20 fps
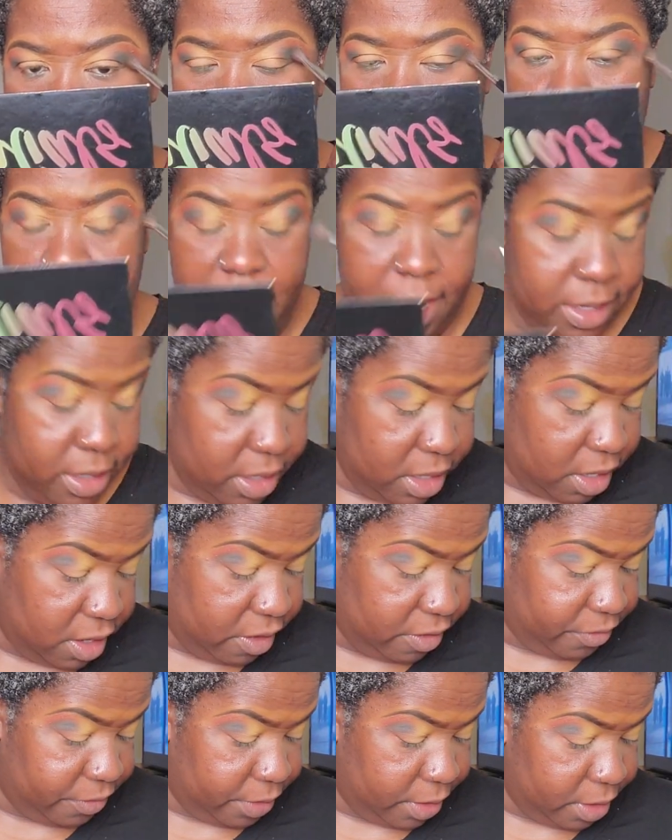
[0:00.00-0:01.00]
I
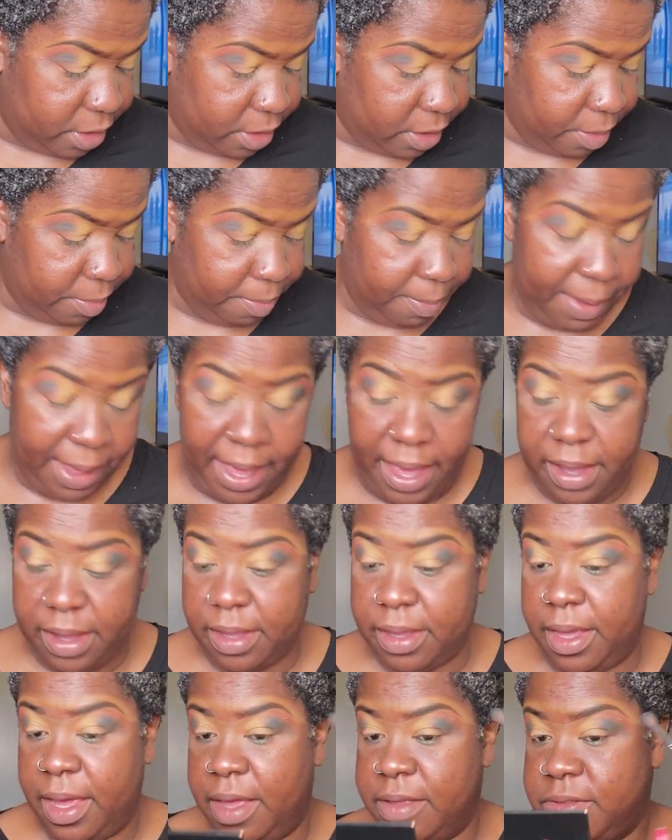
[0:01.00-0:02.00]
love
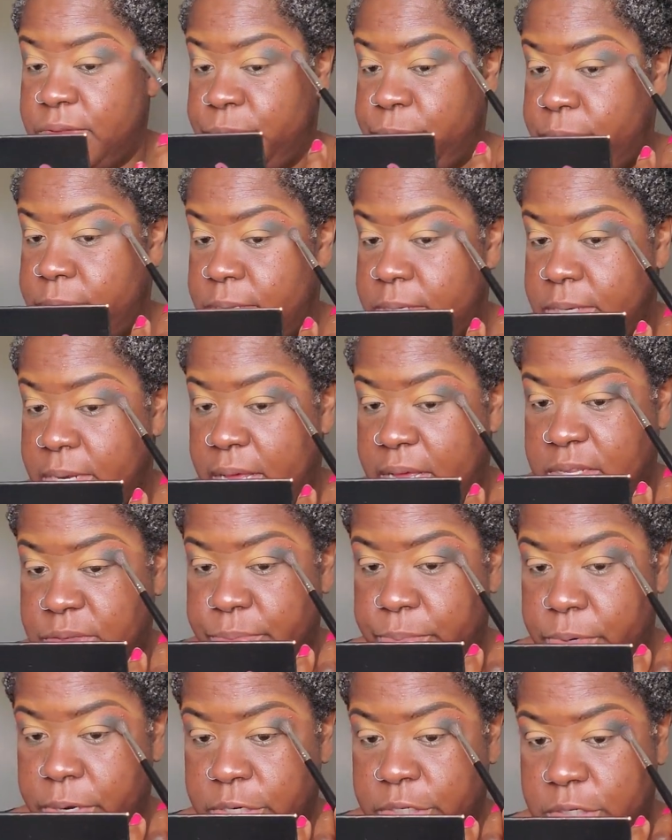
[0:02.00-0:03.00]
MAC has some really nice
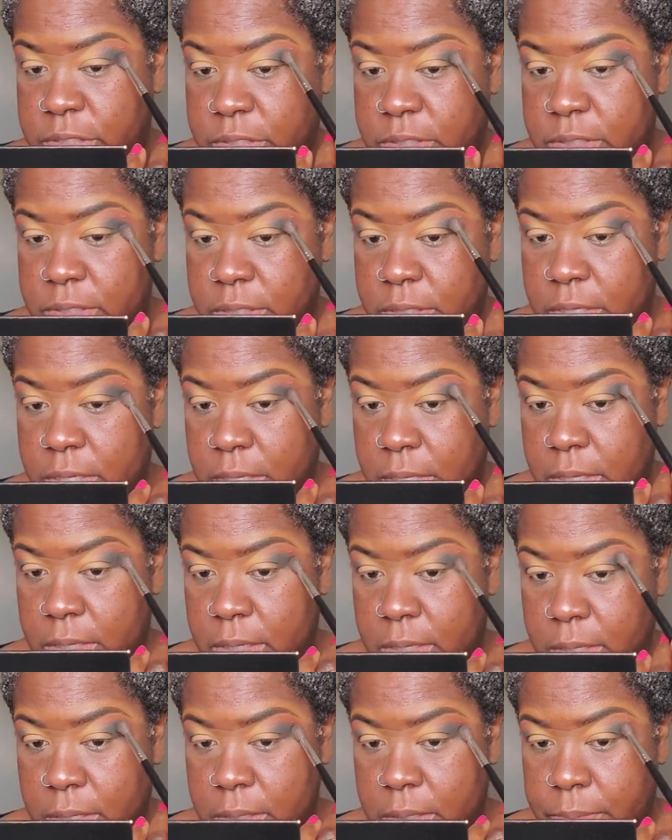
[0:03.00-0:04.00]
brushes,
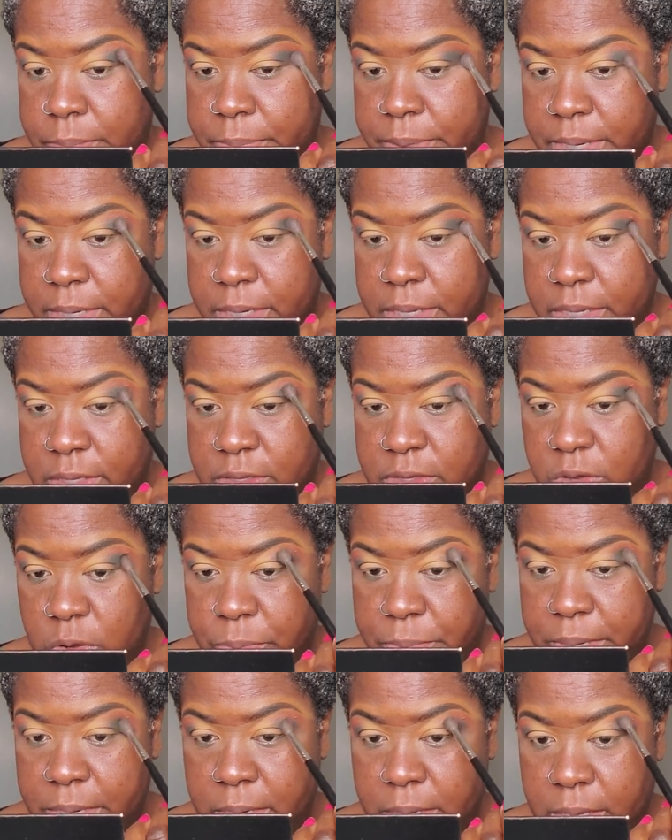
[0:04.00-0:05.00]
but it's so
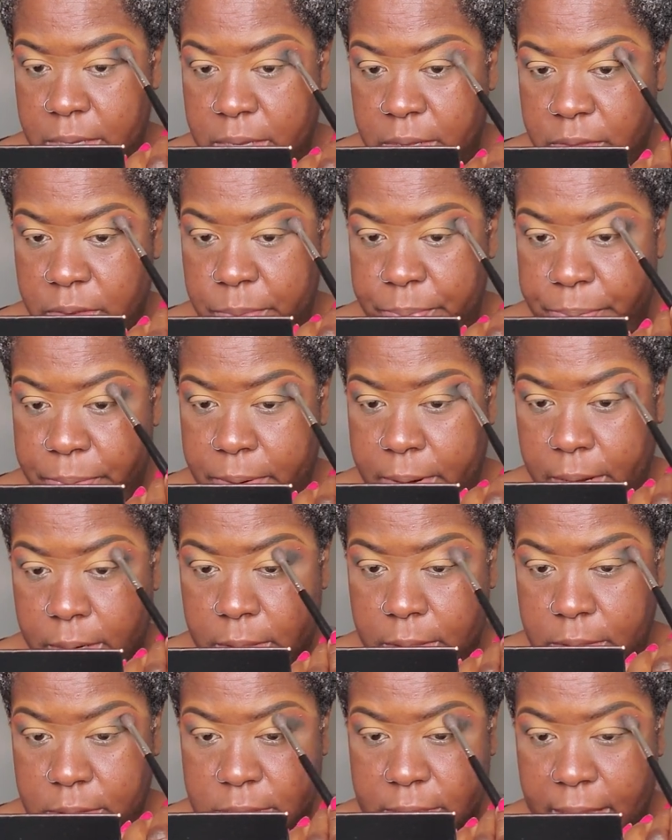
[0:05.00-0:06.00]
many other
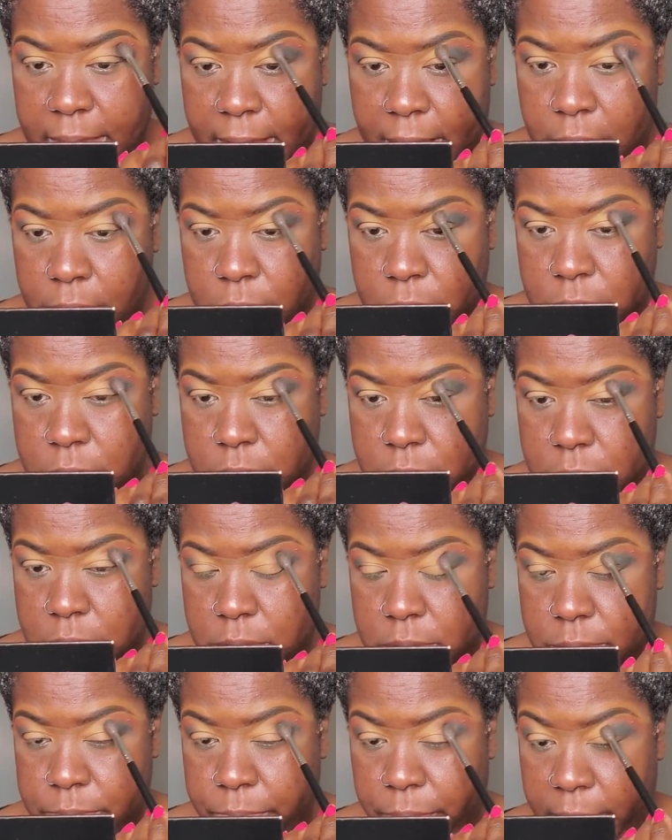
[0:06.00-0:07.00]
products out,
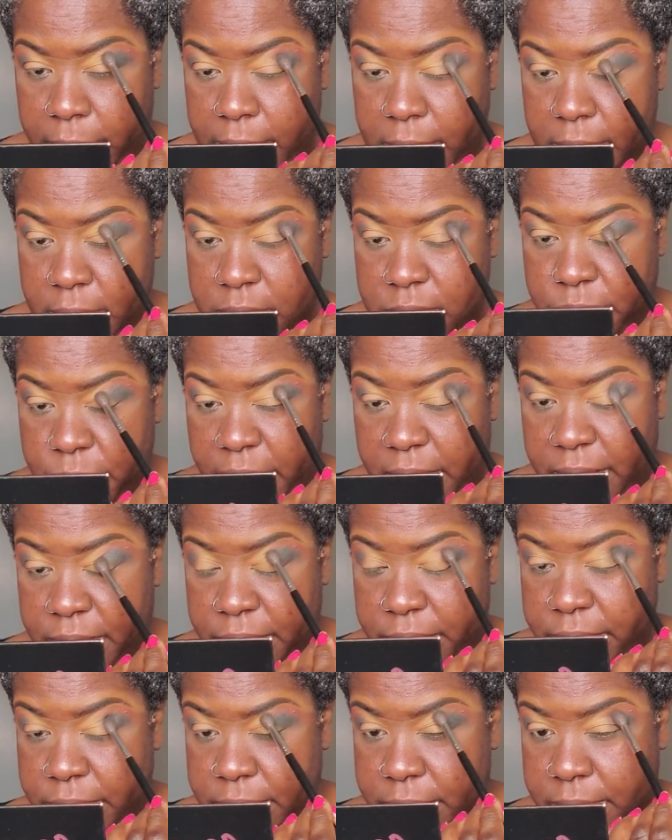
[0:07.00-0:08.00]
brands
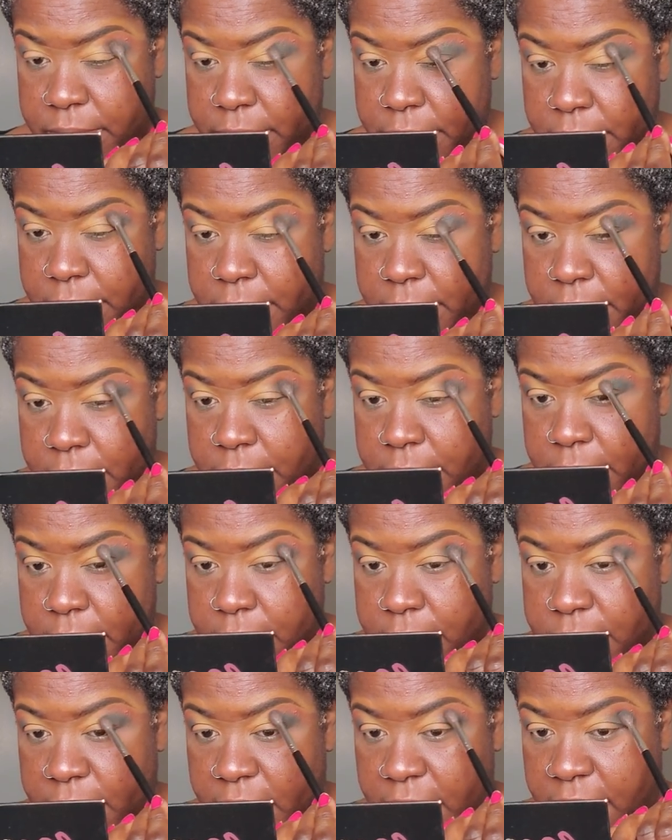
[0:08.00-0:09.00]
rather,
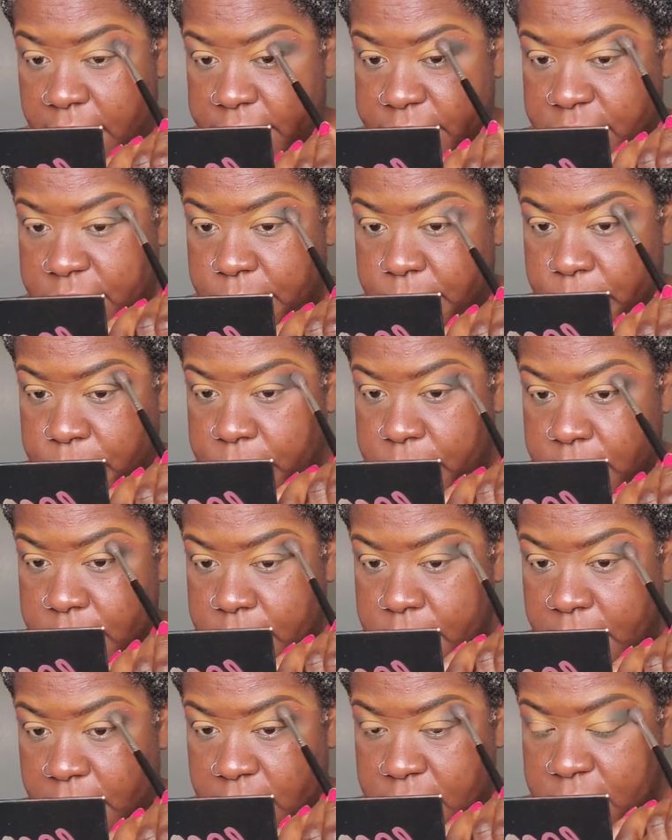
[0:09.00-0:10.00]
that have some really
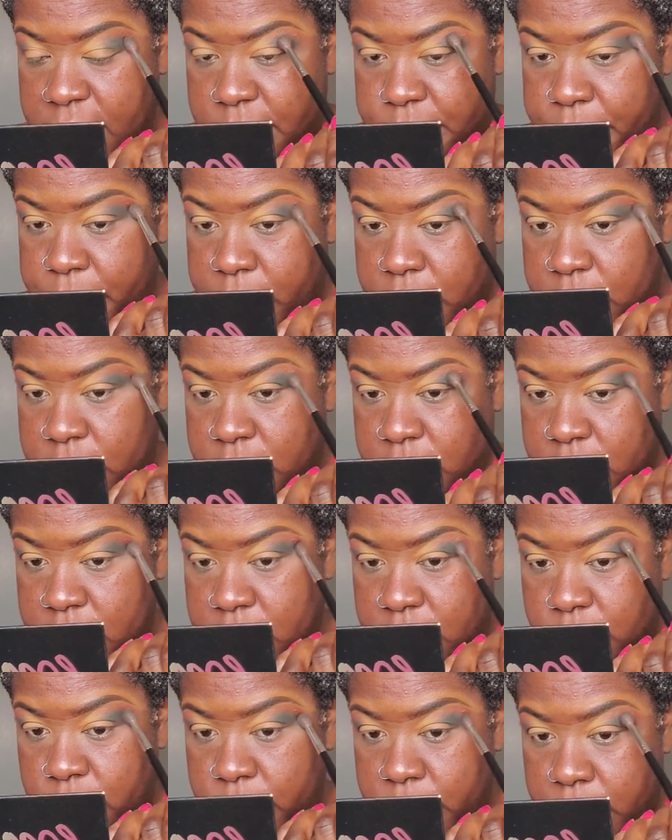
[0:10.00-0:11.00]
nice brushes
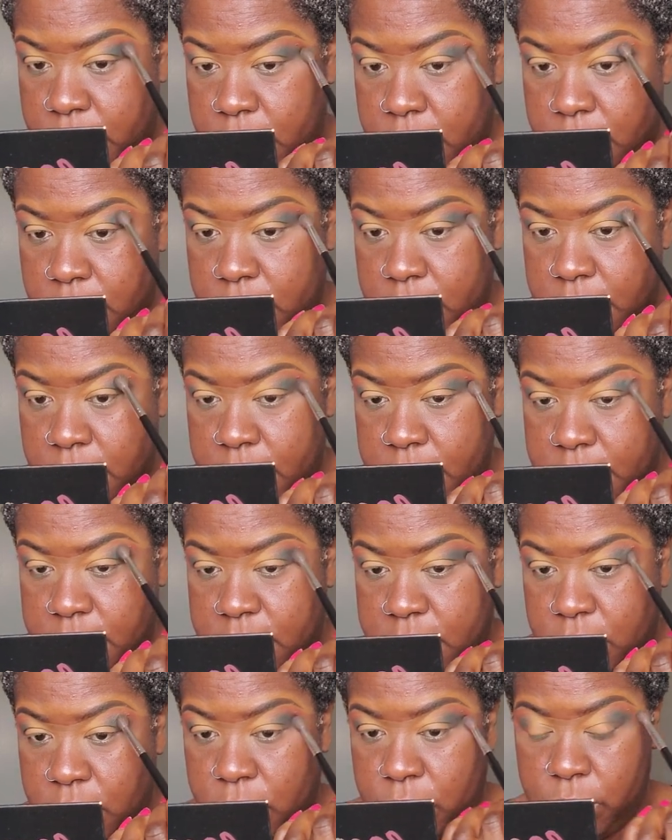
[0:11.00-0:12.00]
as well. And
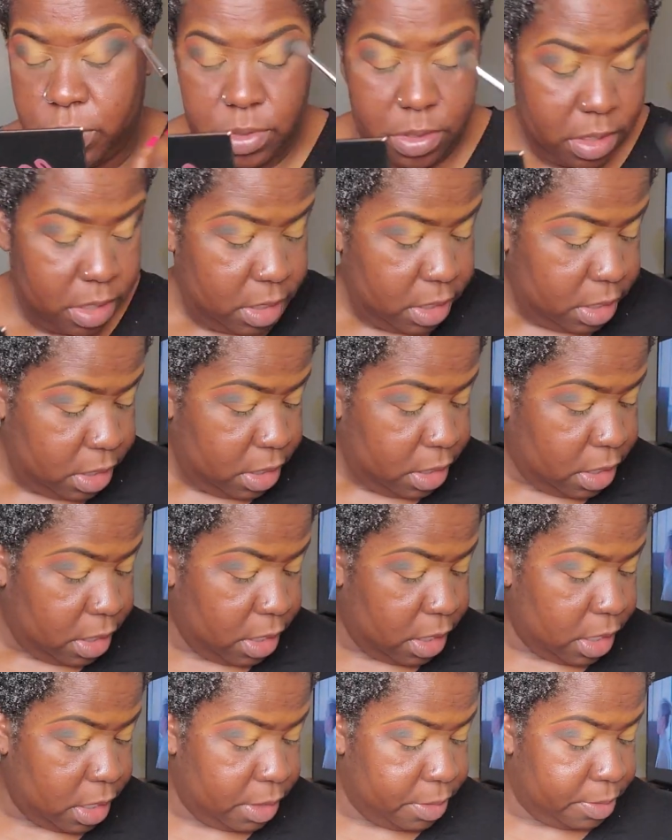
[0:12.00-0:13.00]
so
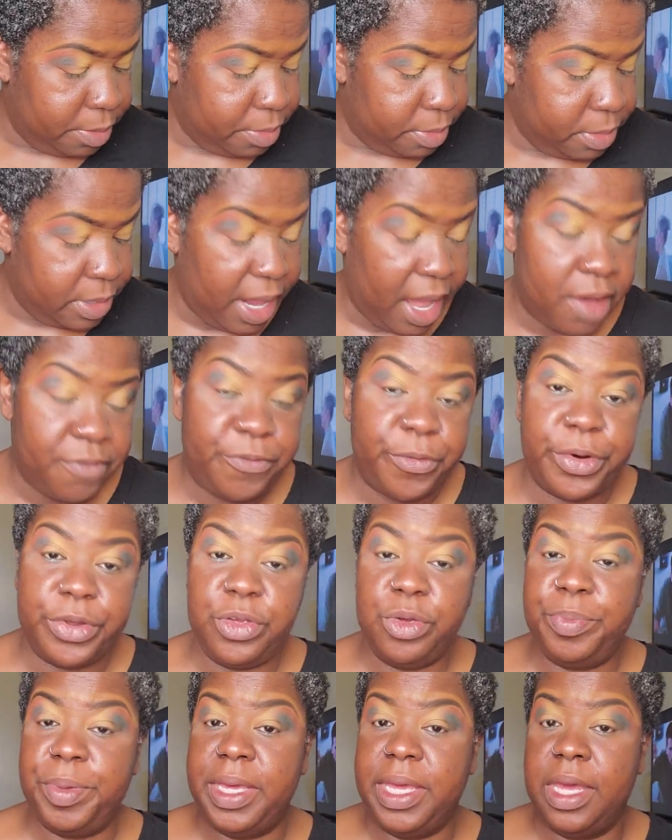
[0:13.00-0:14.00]
now for
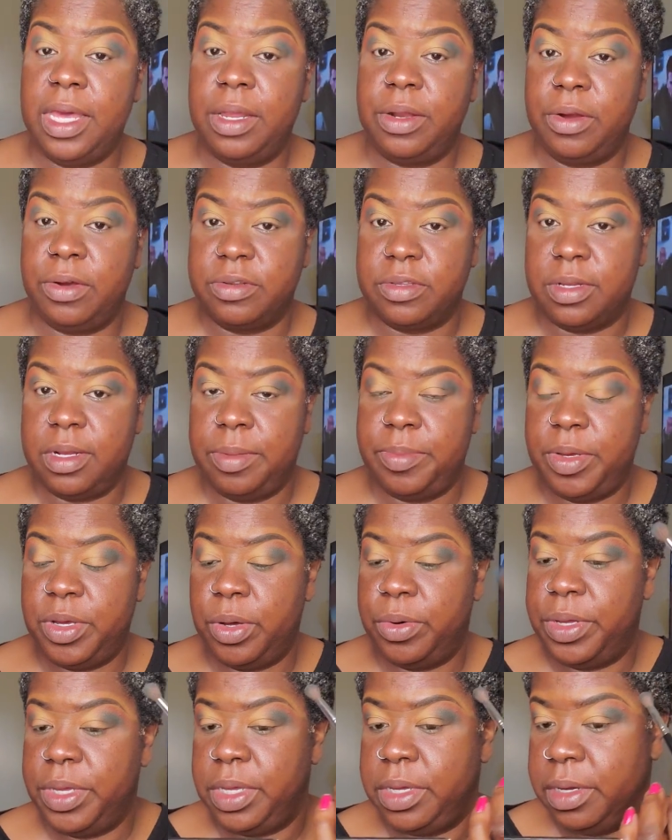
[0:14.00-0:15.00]
you beginners, let me
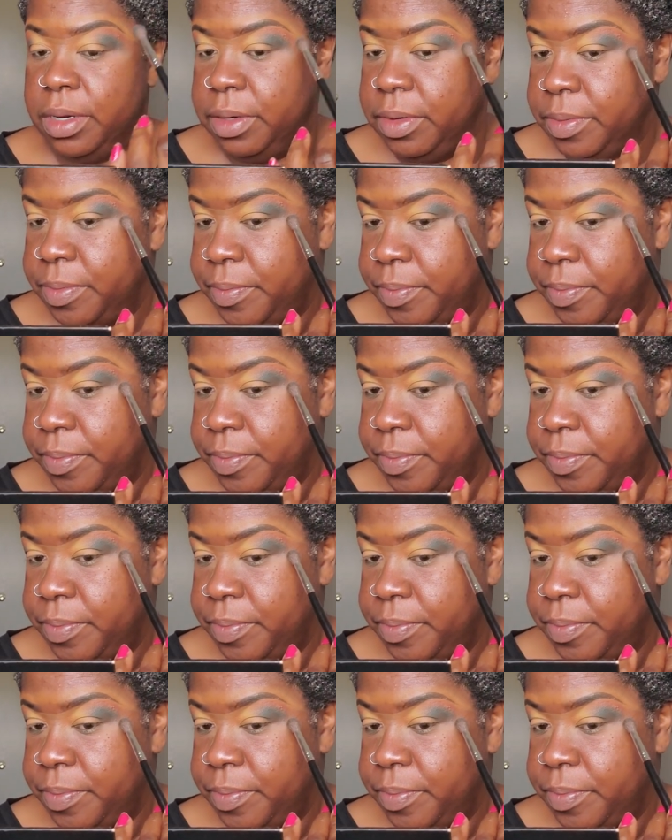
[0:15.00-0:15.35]
go here.